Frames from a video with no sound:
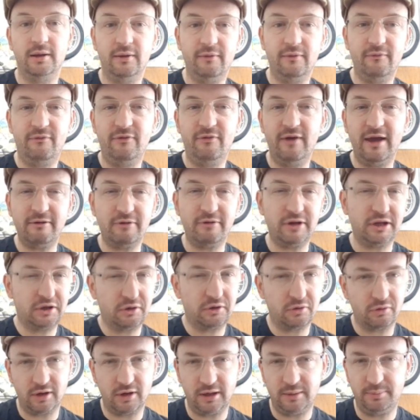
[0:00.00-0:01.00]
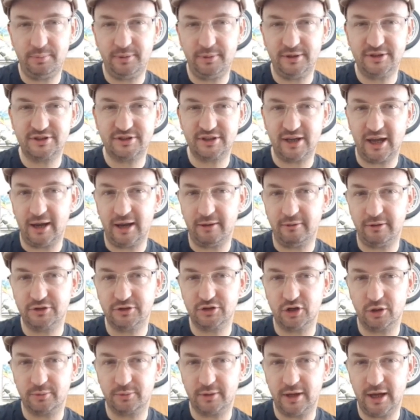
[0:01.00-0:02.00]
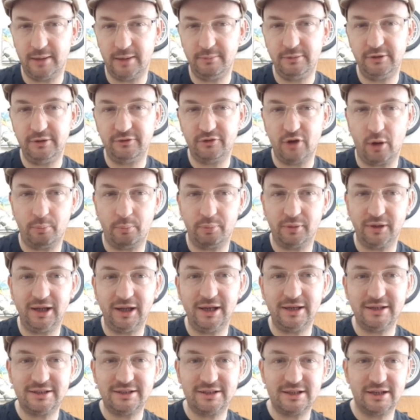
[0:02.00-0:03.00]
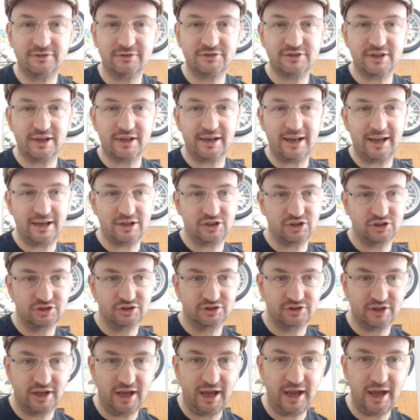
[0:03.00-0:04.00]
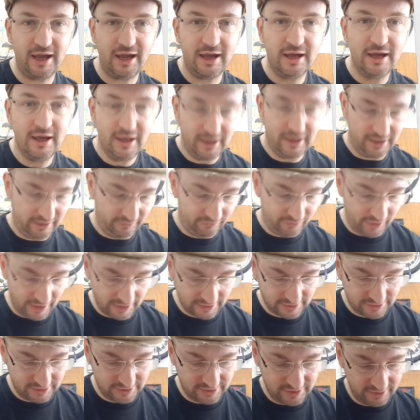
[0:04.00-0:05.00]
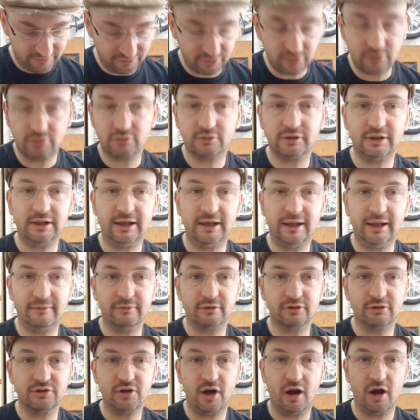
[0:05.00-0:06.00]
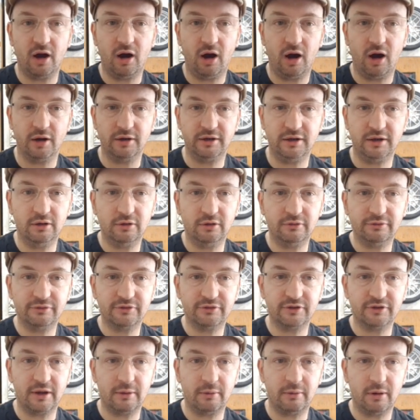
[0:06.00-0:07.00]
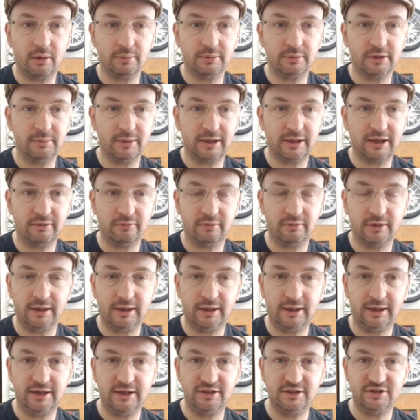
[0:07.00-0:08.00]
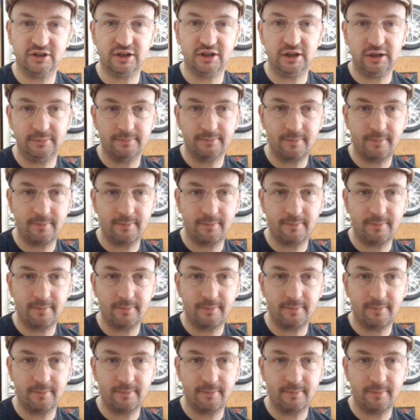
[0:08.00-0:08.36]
Very creepy, scary type game. You've got plenty of selections there. In fact, the difficulty level is not hard enough, so I'm going to make it really easy.